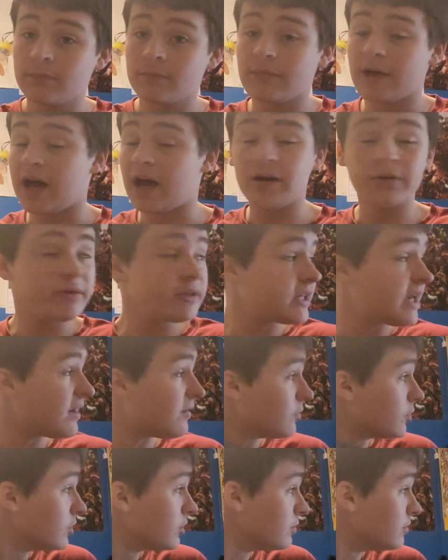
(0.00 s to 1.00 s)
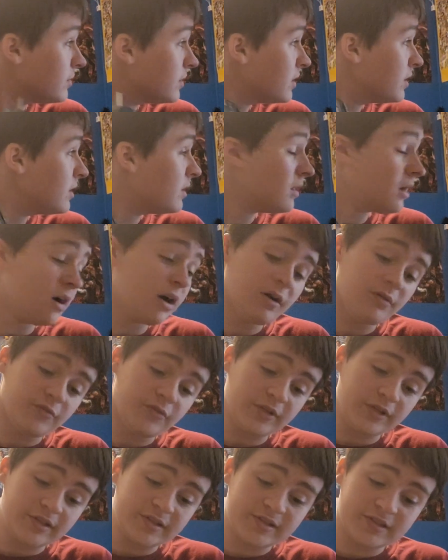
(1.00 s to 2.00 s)
I don't really have room for
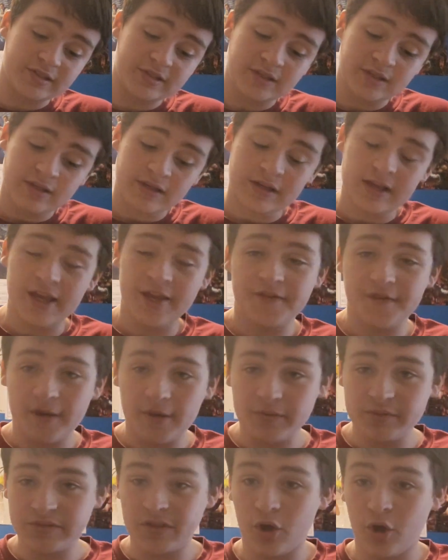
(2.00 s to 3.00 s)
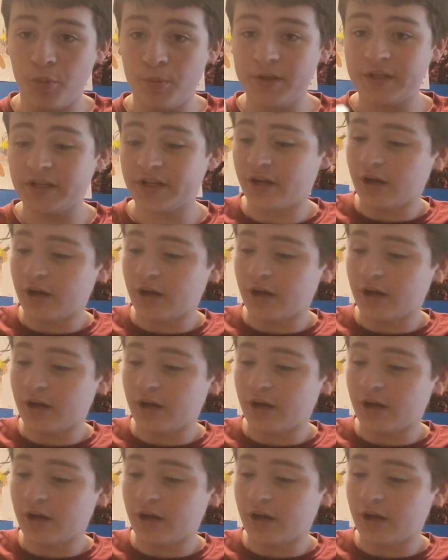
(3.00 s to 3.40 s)
this. If I was opening it